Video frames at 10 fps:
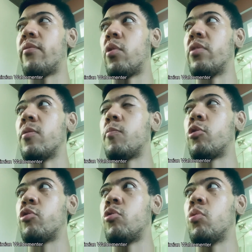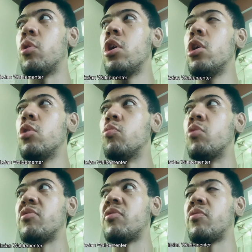for the personal
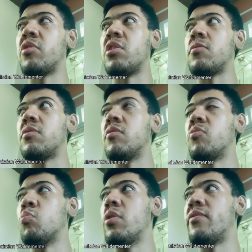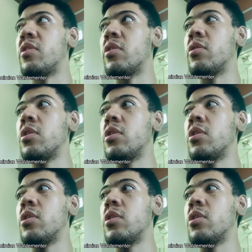recently is with the